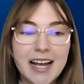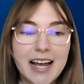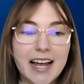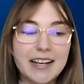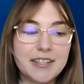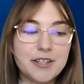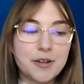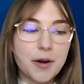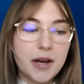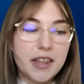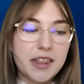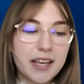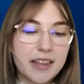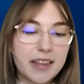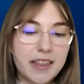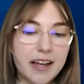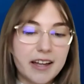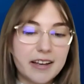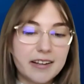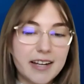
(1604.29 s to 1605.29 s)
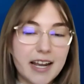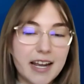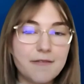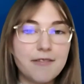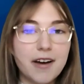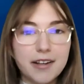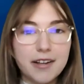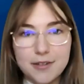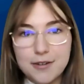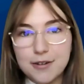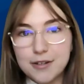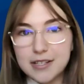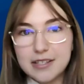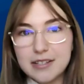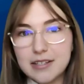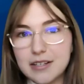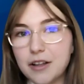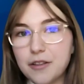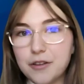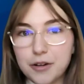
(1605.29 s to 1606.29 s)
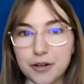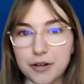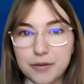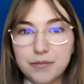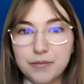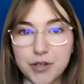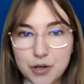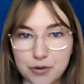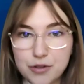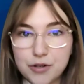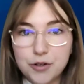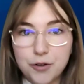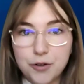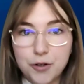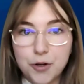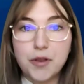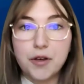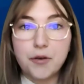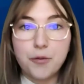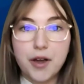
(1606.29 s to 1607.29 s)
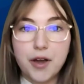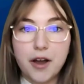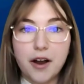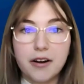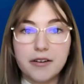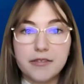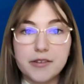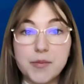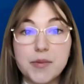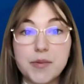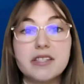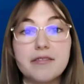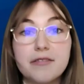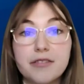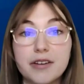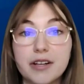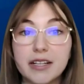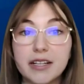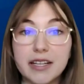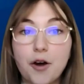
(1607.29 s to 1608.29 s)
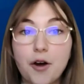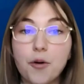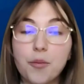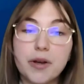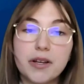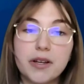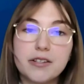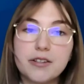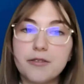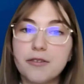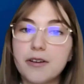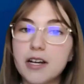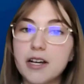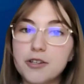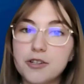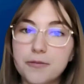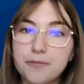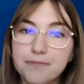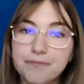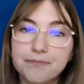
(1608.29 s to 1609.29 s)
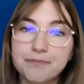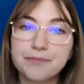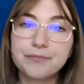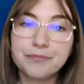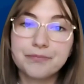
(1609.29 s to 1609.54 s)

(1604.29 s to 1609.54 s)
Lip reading: And so I think that investors is another user group that we are specifically hoping to reach.